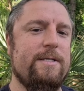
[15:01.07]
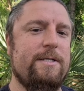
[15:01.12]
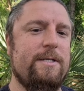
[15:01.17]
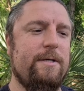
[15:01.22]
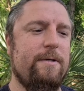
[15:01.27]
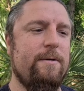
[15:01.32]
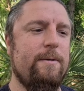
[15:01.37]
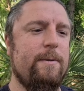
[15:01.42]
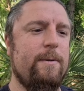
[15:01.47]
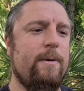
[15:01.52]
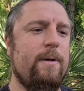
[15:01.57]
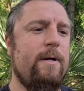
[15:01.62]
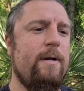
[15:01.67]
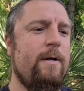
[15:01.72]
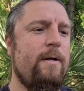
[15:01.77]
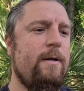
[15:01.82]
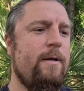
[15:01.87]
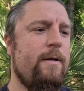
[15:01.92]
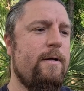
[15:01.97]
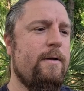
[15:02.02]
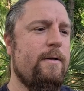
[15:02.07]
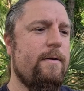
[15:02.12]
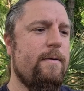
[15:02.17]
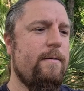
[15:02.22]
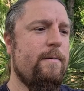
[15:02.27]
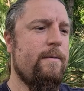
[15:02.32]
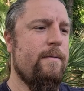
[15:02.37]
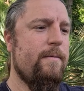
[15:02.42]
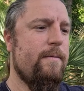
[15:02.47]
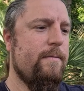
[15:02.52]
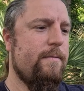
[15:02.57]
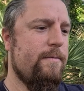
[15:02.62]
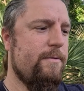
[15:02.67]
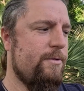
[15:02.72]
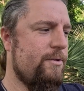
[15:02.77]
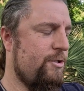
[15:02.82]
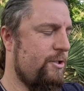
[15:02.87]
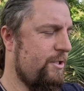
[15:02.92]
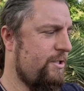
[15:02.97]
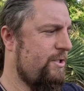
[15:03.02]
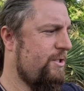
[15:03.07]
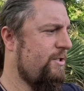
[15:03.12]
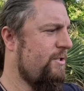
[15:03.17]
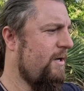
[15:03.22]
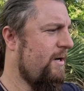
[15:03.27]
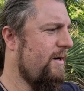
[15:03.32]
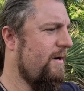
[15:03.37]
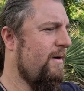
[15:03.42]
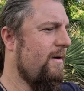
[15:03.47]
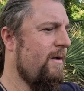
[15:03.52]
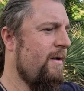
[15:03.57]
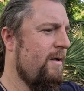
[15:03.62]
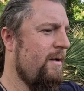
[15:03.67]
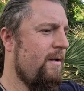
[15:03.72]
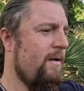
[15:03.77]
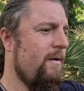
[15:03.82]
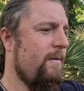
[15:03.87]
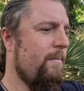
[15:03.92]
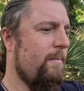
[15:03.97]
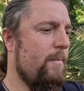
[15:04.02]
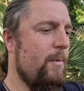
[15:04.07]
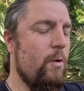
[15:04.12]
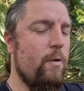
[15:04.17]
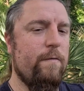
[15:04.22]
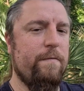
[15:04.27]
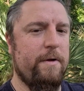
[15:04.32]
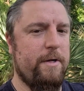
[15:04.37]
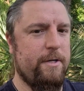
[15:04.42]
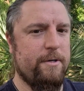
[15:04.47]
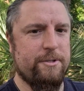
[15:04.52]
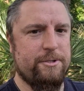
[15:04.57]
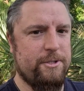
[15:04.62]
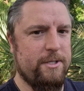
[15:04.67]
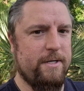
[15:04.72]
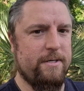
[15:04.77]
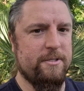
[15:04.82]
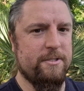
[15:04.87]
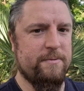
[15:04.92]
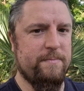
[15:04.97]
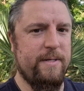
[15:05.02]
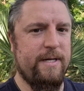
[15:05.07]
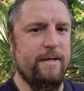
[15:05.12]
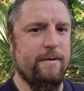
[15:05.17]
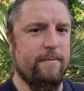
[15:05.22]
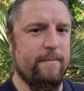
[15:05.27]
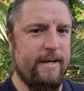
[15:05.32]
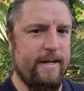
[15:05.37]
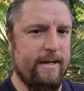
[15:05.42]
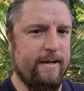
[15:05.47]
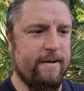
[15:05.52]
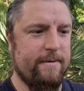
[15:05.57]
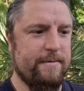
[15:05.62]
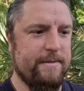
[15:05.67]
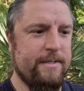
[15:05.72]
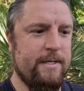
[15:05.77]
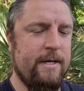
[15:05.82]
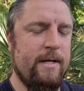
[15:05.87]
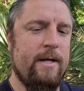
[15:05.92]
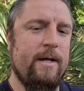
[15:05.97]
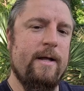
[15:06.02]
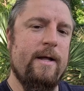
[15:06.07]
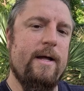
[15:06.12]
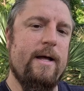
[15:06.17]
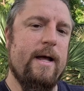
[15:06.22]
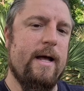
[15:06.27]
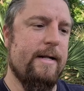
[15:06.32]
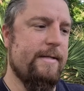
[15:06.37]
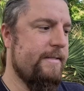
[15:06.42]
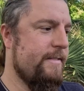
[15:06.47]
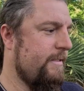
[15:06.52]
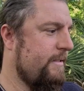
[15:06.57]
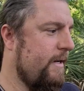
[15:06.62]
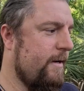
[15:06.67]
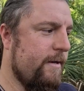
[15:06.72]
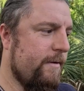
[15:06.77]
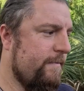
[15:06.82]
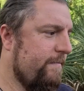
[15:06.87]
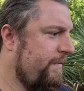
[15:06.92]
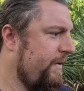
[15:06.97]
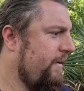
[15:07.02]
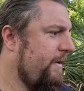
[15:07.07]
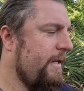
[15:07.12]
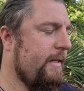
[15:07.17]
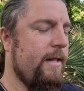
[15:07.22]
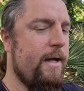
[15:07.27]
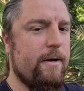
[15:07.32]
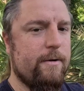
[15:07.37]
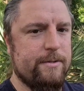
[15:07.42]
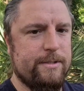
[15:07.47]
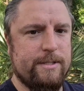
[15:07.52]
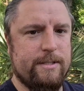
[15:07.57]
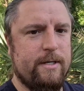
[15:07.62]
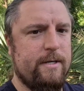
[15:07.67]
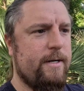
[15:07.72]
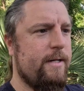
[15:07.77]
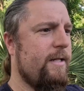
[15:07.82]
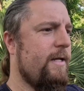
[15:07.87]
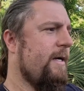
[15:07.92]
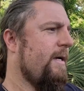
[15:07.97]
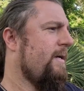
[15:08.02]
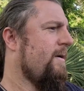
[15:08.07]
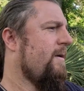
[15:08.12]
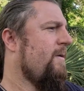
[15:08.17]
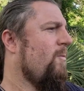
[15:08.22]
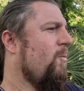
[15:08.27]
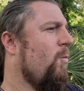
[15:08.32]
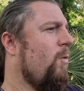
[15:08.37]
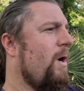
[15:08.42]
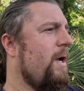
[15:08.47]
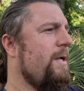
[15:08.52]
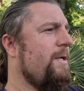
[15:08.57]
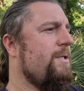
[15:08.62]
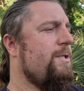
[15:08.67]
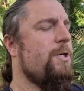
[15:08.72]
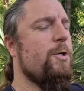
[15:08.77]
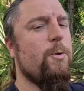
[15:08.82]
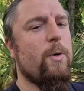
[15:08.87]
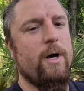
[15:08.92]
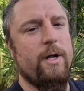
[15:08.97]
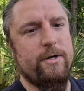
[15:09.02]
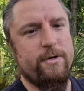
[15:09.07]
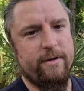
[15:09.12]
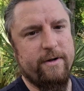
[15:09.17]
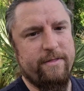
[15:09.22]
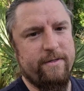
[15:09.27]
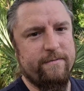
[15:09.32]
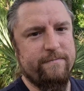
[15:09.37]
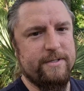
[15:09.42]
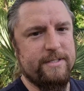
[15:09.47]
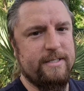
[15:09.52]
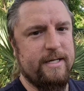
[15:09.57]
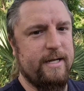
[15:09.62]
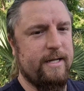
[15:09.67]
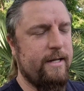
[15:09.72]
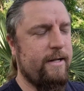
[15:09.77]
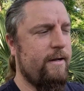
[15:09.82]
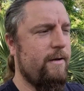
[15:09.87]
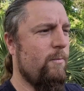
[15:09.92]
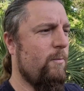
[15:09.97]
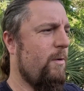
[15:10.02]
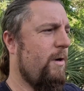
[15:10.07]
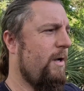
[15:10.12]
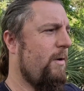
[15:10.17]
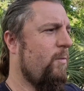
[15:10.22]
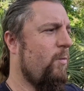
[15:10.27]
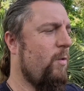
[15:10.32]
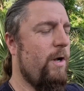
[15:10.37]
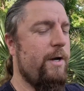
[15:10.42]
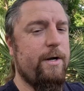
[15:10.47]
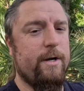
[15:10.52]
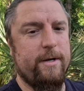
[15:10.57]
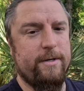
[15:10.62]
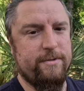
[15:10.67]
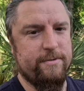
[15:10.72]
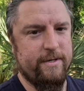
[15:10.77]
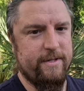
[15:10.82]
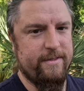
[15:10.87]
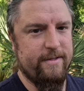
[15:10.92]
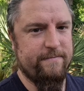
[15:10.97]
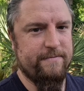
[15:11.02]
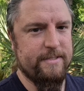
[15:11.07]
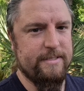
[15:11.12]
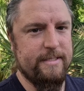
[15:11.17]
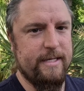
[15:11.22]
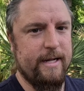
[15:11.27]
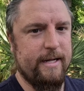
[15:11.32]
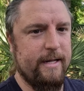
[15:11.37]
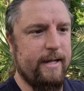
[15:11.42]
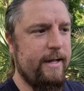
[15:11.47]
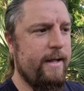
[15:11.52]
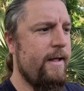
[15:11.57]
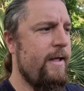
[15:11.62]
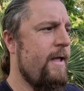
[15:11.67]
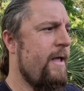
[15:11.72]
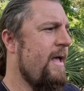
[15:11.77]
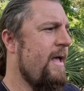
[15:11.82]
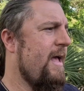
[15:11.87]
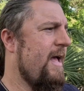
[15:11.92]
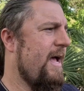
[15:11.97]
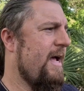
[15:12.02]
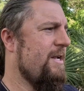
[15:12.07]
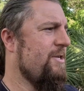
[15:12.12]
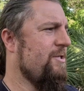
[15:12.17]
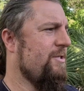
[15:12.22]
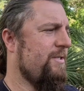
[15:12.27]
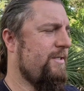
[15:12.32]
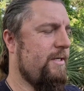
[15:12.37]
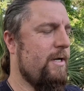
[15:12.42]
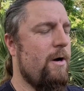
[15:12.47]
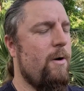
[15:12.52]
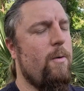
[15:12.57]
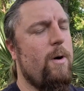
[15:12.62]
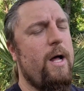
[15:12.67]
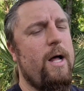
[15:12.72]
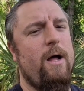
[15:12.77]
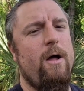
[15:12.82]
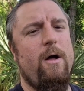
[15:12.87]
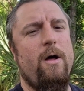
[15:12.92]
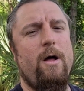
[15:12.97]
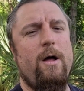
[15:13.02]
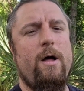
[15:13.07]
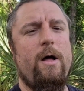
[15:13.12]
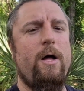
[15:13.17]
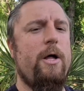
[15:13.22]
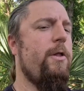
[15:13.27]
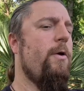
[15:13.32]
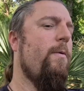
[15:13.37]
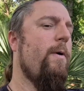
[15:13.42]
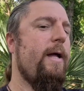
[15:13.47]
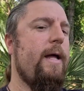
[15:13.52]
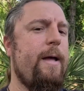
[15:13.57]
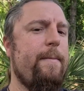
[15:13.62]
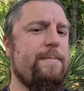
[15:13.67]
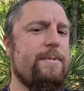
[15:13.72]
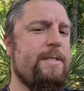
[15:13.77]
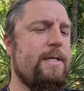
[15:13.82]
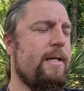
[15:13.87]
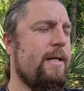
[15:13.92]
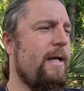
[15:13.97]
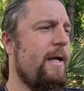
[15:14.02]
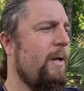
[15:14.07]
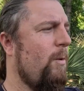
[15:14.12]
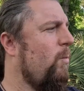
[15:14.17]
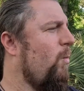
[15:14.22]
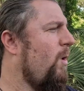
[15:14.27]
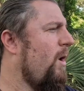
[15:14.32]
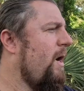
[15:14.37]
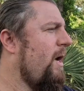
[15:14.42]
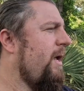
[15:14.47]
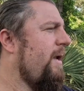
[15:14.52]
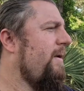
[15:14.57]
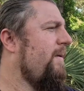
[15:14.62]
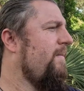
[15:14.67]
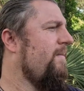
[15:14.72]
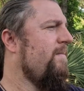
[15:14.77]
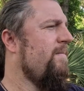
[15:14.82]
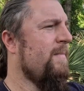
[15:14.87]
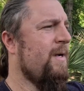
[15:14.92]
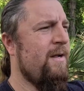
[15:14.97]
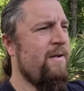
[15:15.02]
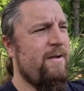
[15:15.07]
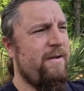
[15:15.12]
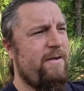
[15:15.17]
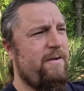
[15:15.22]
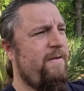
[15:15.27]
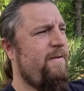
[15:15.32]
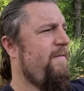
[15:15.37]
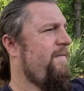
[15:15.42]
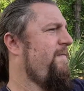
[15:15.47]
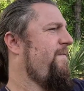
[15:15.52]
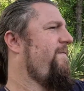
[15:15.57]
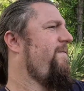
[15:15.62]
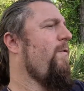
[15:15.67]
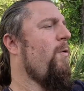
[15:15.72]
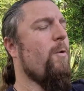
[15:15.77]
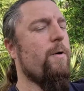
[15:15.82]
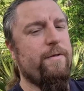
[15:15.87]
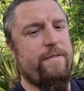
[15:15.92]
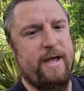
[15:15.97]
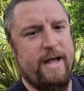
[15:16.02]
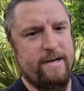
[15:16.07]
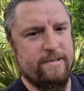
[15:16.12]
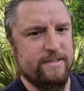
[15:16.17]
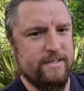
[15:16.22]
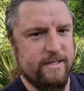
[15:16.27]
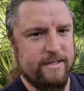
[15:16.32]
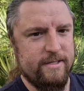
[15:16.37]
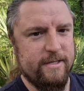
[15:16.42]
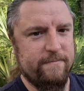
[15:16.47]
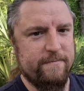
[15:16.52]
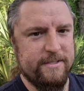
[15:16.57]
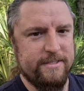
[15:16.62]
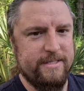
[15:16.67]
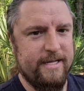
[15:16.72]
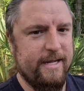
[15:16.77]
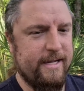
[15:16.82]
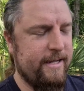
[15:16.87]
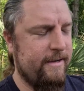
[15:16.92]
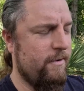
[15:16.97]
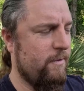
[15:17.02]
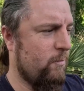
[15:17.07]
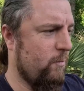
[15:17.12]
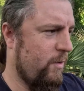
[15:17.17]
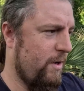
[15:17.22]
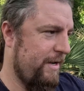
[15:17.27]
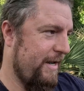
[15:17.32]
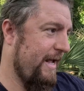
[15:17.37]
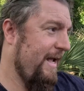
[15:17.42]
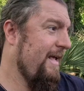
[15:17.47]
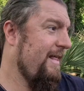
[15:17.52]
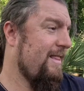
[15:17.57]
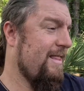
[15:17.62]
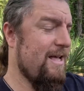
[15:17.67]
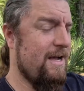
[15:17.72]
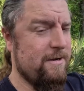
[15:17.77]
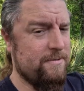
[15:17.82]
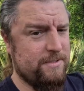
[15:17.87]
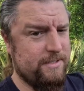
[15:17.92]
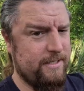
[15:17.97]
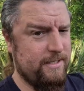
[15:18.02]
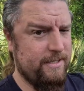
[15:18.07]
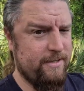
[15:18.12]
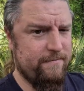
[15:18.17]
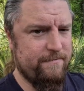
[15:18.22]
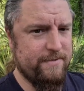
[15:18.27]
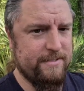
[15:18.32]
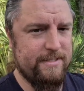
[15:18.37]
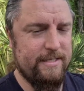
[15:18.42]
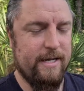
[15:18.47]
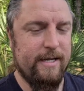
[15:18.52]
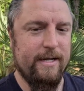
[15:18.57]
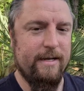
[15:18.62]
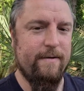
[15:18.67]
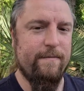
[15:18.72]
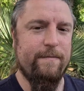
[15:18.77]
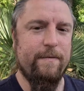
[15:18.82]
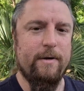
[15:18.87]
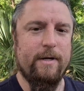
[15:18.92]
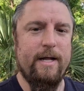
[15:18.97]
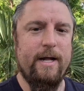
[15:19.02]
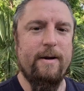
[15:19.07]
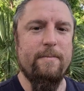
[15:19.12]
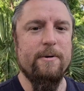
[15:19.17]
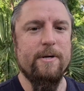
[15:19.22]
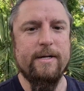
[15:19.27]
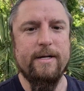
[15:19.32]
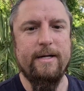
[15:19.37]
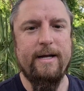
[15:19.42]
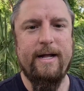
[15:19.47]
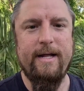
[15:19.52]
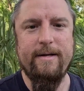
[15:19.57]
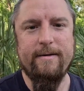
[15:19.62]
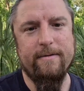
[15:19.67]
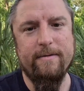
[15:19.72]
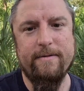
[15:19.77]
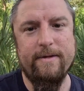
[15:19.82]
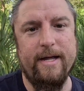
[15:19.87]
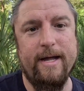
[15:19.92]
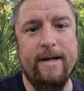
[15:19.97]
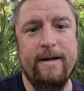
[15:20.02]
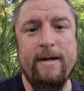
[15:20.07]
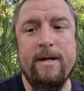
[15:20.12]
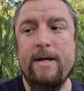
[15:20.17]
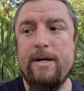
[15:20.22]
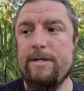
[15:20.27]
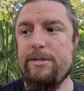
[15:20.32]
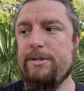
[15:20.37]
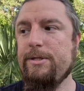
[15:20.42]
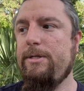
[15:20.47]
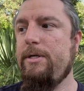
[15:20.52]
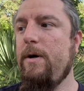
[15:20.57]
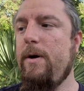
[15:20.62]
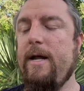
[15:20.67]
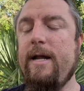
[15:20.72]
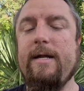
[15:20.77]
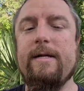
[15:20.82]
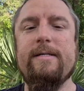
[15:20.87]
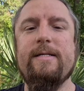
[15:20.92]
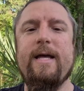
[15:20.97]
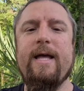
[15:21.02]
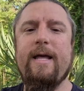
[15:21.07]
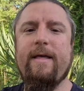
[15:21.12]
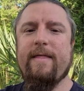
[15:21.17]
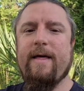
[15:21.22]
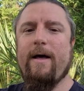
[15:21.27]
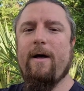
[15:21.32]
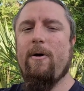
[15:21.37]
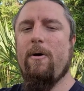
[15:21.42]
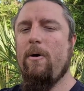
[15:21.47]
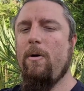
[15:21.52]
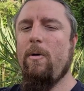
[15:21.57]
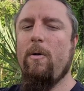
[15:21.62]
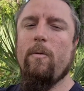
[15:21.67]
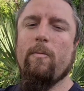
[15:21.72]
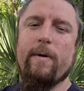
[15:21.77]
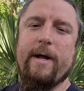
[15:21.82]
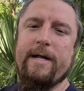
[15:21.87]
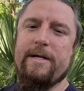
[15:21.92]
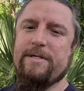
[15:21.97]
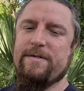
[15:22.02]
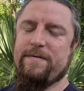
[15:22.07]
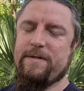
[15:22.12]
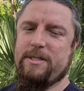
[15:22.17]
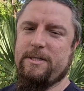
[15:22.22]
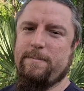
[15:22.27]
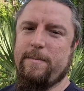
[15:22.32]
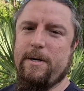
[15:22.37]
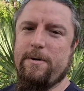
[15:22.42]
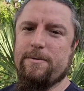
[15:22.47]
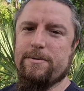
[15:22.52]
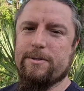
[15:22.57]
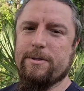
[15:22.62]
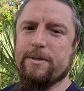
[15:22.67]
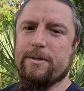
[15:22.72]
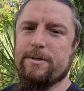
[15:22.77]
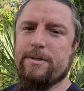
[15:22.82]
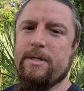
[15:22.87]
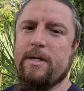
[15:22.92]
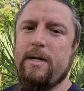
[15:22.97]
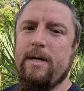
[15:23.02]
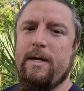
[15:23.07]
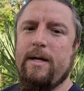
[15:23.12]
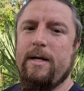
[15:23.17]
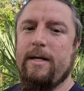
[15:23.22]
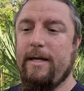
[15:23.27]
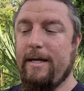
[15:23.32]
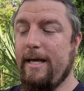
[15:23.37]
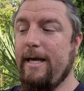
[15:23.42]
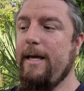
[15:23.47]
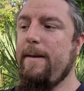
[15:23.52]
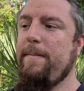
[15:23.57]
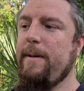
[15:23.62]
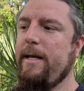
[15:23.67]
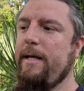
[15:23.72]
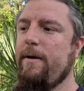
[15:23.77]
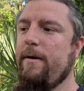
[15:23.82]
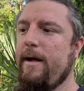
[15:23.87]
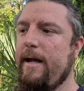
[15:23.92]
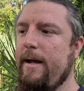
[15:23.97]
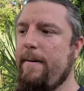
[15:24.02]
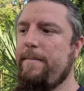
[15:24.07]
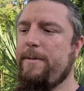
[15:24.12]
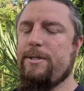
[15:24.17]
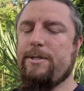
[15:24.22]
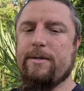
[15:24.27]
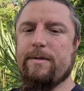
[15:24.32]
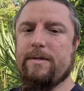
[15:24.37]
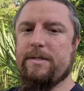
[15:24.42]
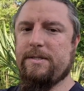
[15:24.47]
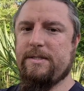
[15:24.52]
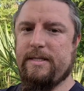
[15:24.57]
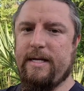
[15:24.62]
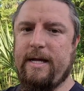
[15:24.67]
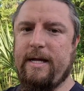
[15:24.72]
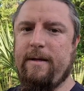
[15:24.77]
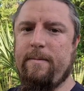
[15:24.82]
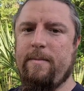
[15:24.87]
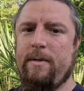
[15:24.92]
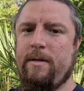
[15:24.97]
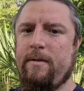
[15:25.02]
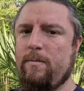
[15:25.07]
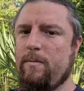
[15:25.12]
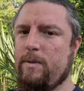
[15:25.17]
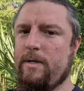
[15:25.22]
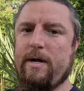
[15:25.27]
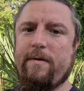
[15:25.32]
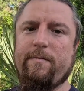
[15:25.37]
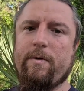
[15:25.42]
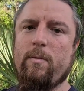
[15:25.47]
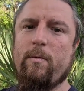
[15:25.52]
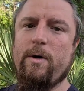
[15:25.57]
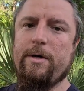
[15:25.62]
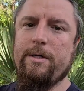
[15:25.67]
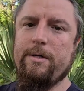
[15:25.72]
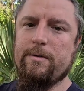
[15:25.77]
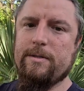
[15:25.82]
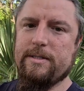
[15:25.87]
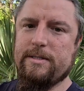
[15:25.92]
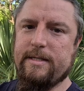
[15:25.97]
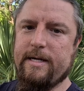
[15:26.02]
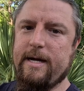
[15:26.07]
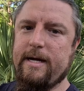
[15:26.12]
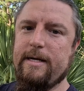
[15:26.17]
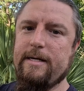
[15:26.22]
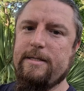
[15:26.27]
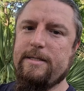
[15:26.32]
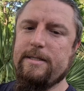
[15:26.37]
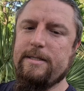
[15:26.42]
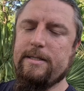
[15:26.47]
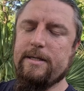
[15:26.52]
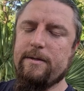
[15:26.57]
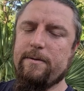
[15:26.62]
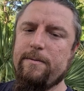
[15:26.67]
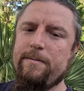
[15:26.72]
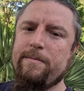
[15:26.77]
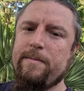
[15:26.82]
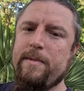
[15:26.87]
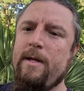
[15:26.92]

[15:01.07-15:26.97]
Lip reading: to just start moving your shutter speed around and start very low. Start at like 1/200th of a second, 1/100th of a second, and just go all the way up to like 1/4000th of a second or 1/8000th of a second if your camera can handle that. Just go ahead and take that whole range of exposures, keeping your aperture the same, whatever one you decided to do,